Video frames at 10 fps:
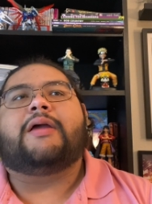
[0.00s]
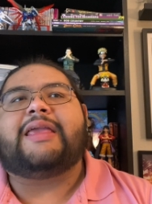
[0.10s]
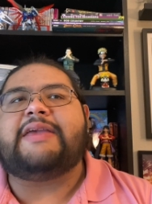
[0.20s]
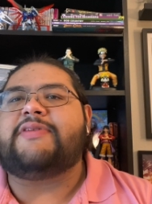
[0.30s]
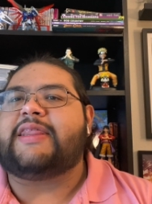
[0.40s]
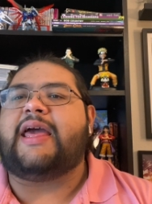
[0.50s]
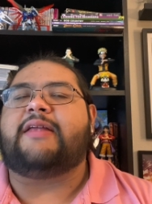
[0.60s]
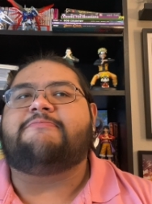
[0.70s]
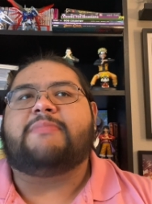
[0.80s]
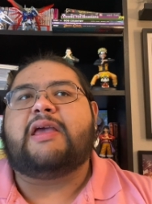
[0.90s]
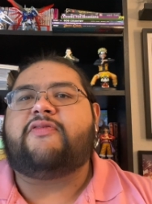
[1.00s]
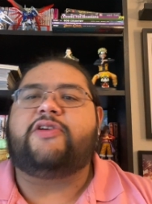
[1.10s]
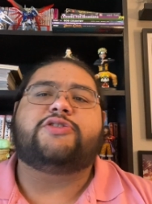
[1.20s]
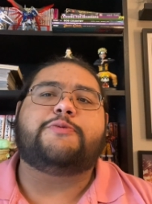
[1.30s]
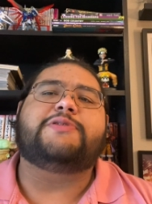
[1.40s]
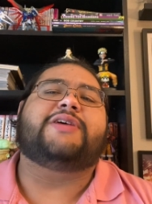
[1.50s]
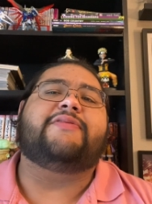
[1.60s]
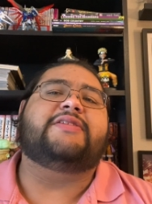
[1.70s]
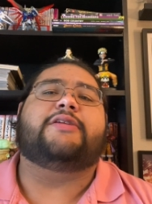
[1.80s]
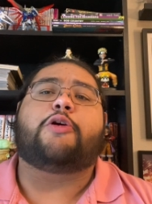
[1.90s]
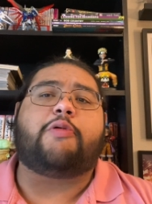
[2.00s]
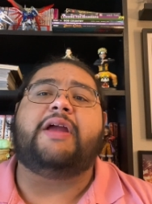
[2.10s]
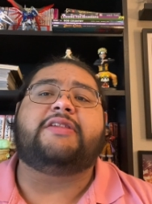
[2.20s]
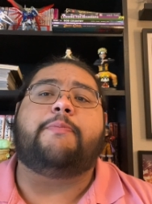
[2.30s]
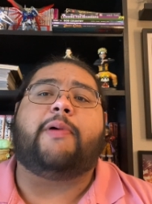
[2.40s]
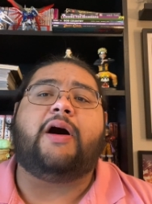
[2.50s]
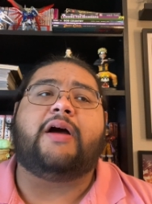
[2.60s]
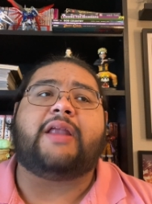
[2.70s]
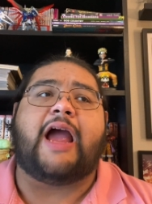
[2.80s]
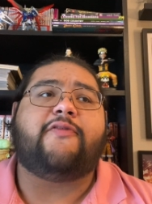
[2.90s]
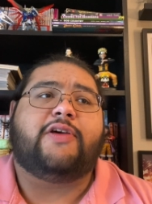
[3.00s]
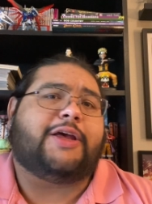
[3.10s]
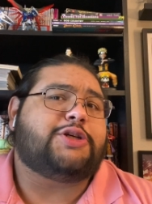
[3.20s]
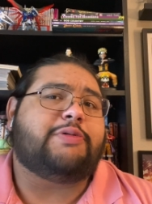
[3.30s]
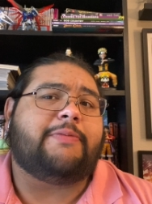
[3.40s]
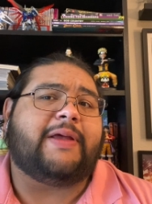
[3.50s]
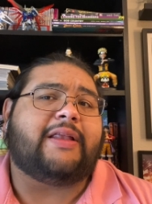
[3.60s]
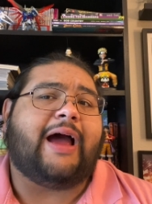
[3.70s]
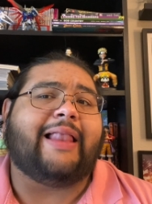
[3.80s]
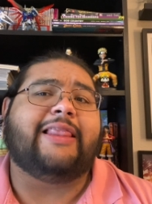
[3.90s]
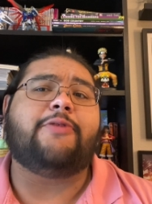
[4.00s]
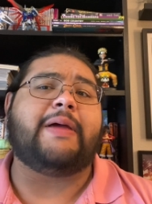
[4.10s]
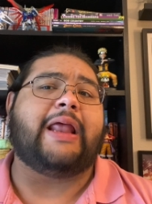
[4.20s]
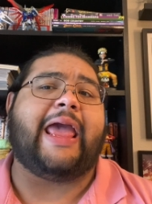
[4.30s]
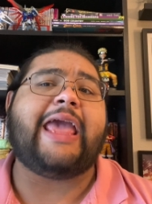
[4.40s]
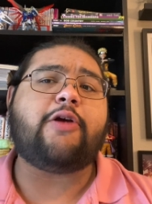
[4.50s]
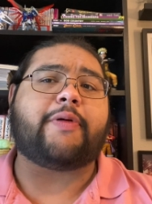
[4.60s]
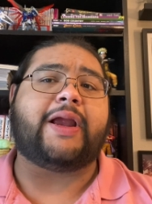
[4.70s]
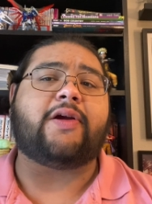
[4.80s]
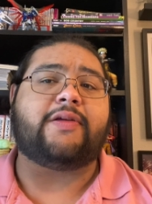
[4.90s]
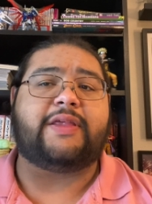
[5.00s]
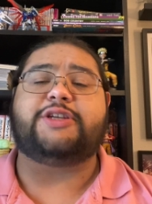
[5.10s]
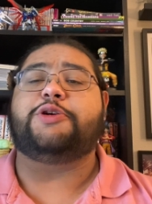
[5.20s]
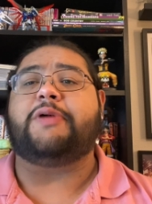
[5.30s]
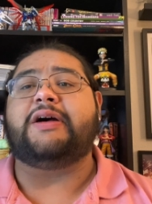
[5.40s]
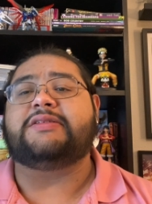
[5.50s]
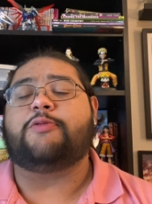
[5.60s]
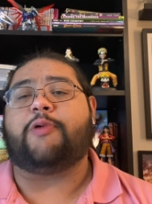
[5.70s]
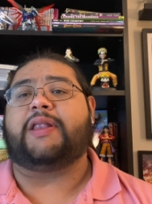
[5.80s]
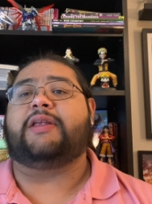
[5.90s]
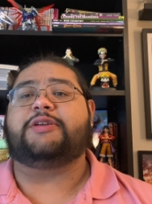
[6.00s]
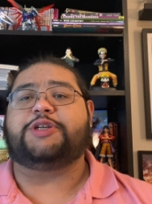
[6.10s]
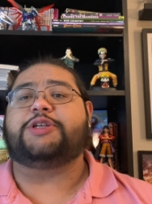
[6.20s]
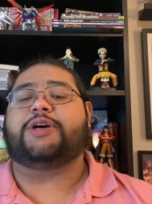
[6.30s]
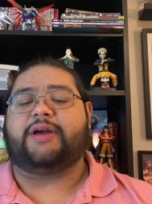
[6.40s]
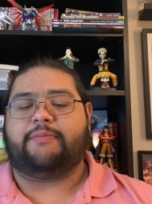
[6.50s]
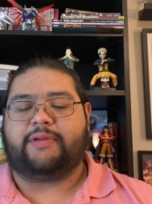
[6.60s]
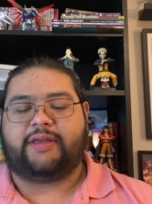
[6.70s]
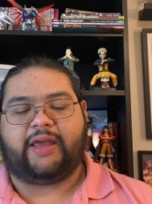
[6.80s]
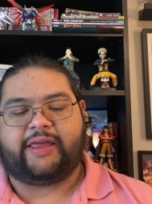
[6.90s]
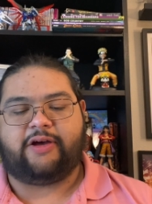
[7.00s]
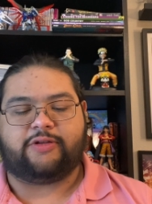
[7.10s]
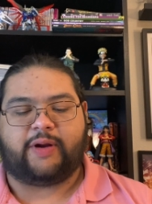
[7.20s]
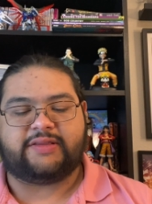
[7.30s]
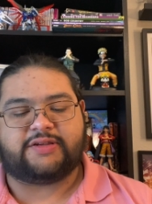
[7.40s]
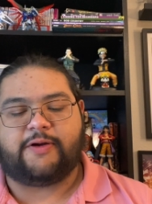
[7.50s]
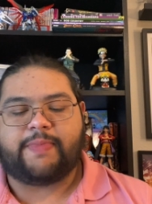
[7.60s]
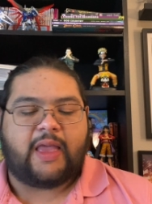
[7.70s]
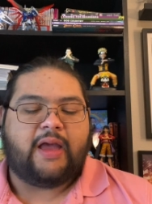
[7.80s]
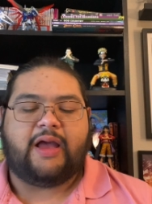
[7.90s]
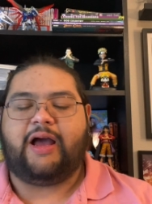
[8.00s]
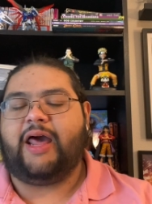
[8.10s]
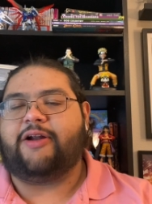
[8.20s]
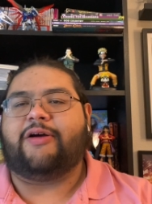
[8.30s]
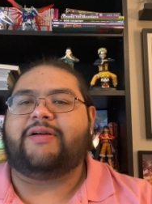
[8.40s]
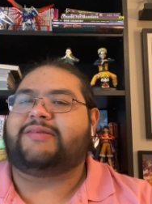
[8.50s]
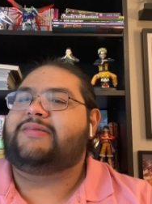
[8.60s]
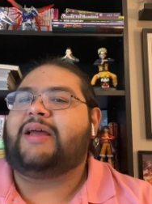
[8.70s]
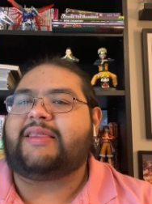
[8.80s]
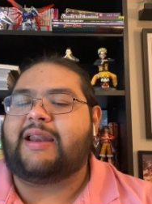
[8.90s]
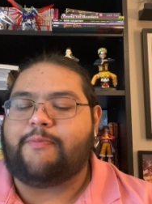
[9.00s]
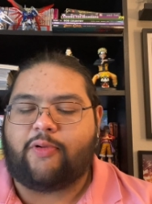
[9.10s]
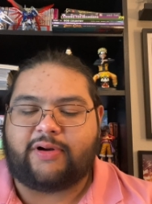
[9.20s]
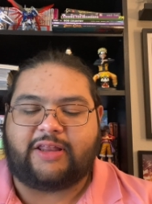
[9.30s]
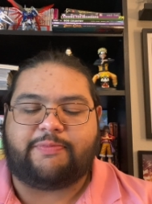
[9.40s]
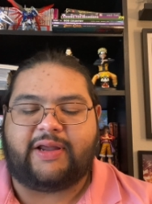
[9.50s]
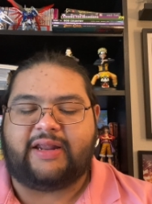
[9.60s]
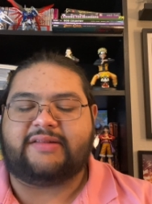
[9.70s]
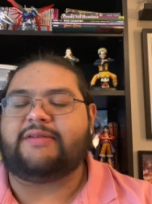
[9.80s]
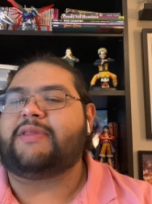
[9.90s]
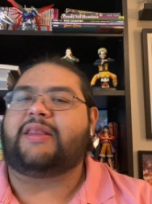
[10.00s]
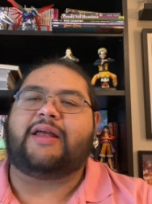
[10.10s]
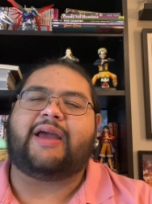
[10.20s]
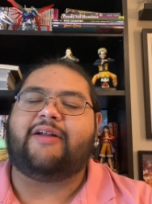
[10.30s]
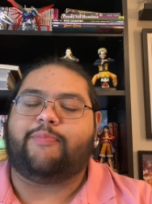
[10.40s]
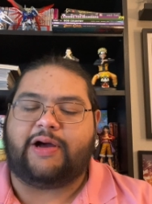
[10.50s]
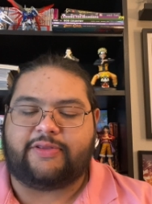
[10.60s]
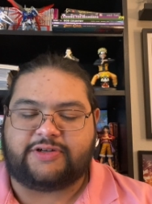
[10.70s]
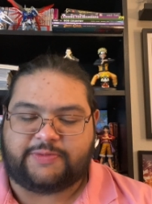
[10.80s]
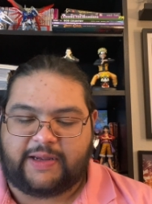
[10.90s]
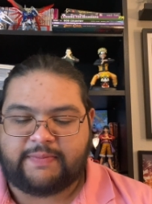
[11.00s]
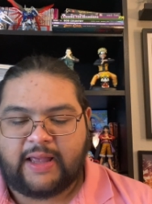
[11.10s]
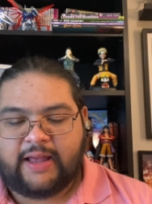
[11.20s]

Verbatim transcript: even then, if you're supposed to have this crazy bond, I feel like she would have been a little bit angrier than she was when she saw him get killed, right? So, I don't know. It's not that important, but it is something that kind of bothers me.